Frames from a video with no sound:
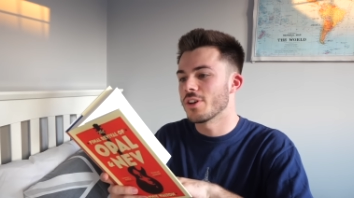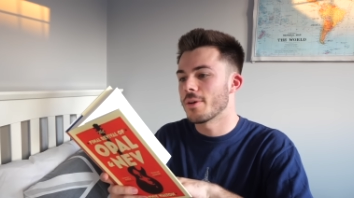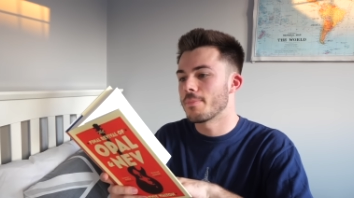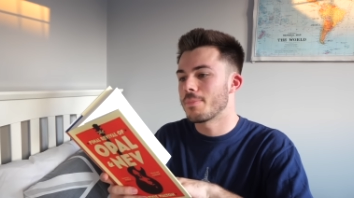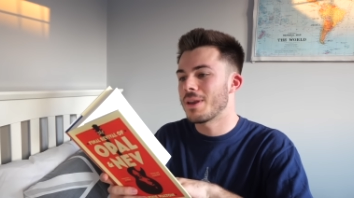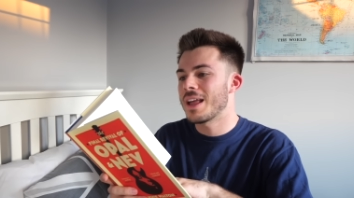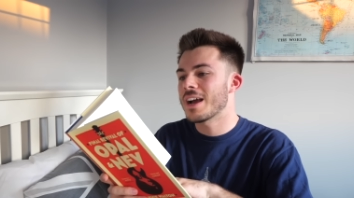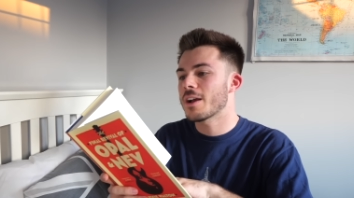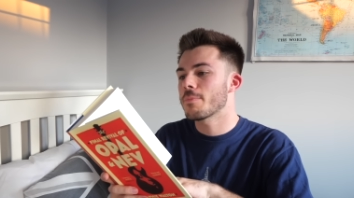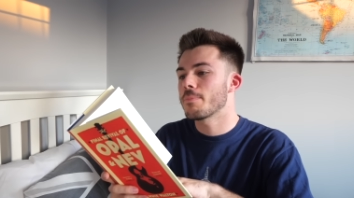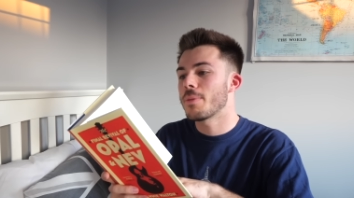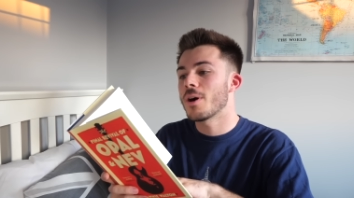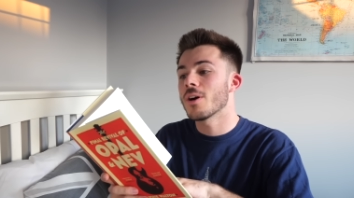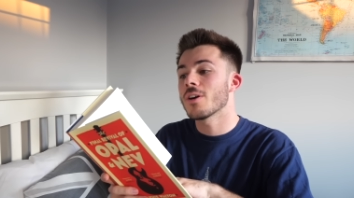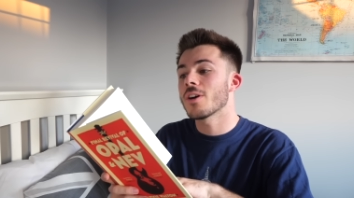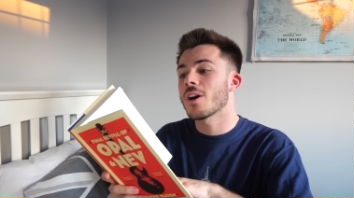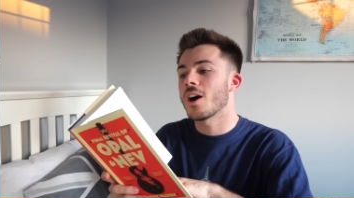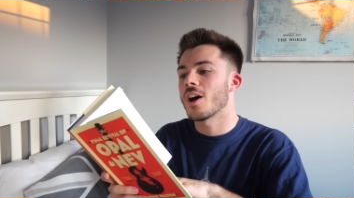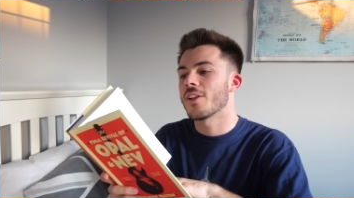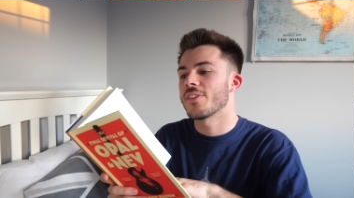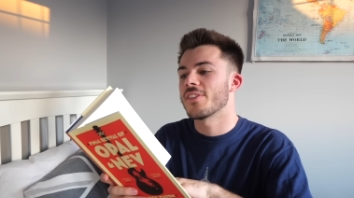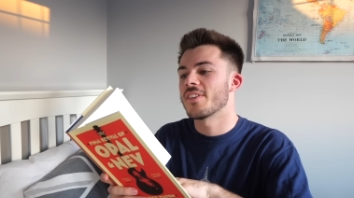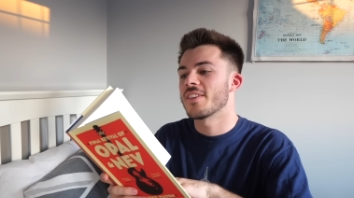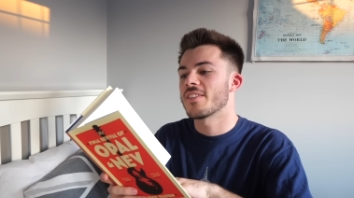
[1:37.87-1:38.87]
a black punk
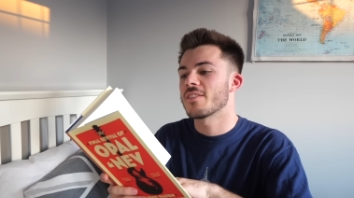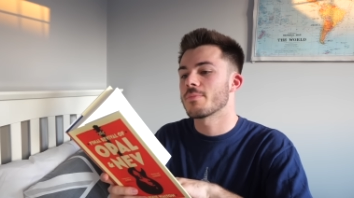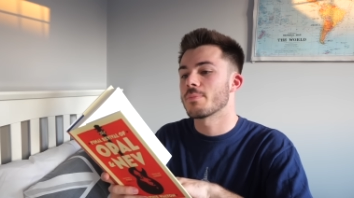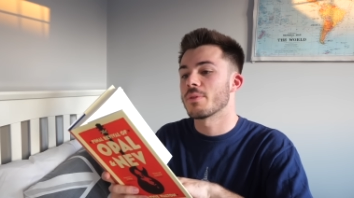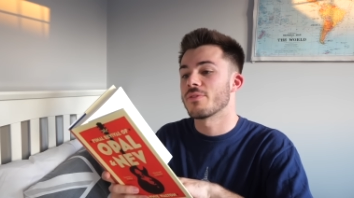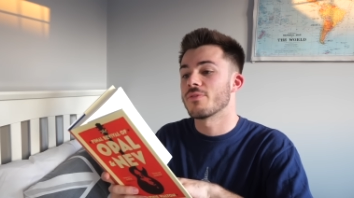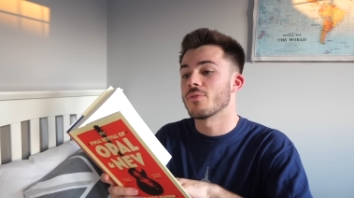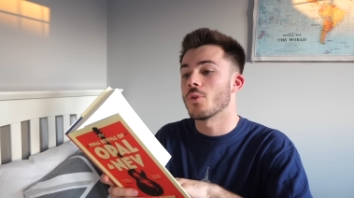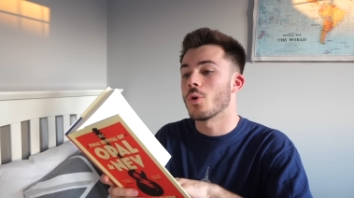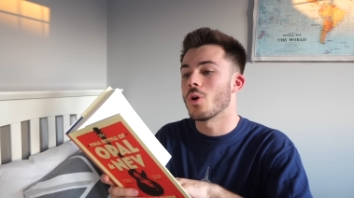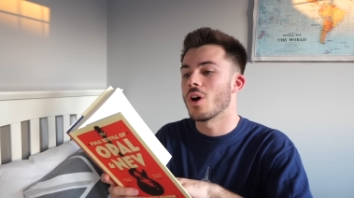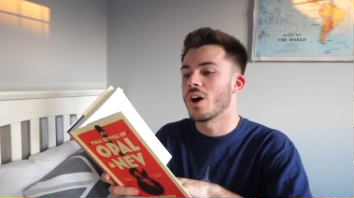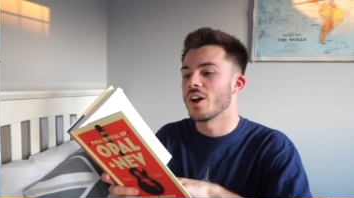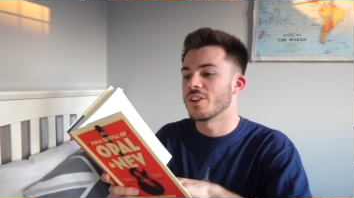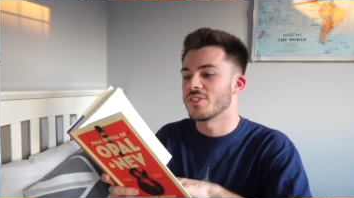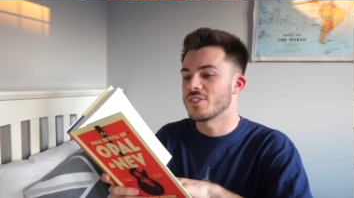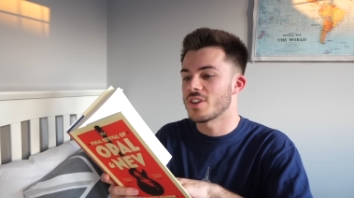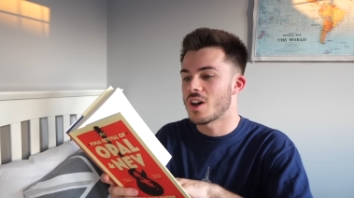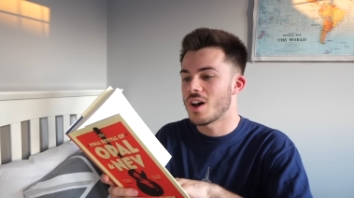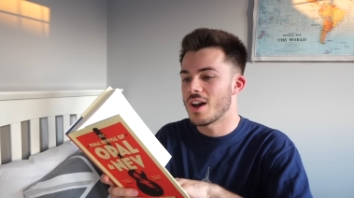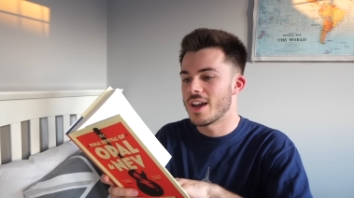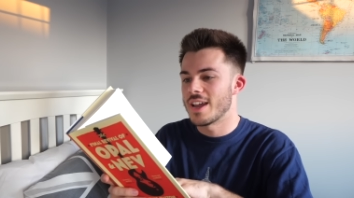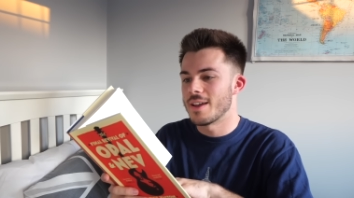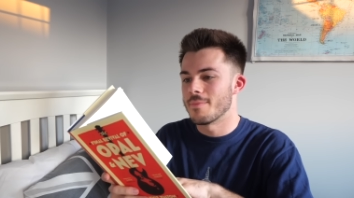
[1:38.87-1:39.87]
artist before her
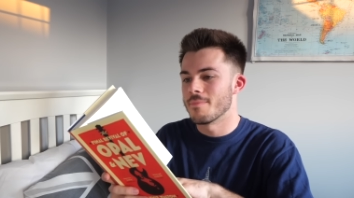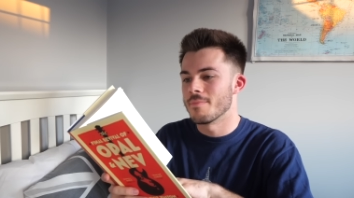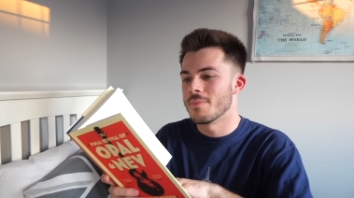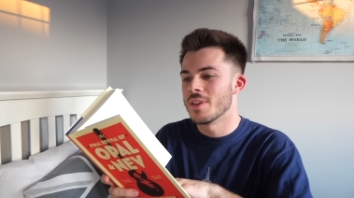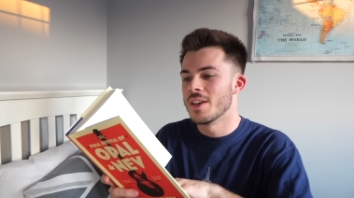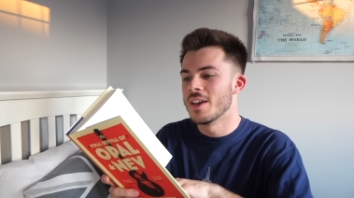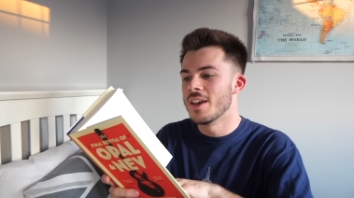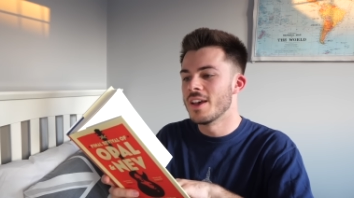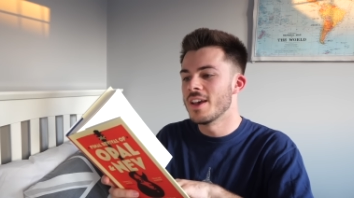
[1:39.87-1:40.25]
time.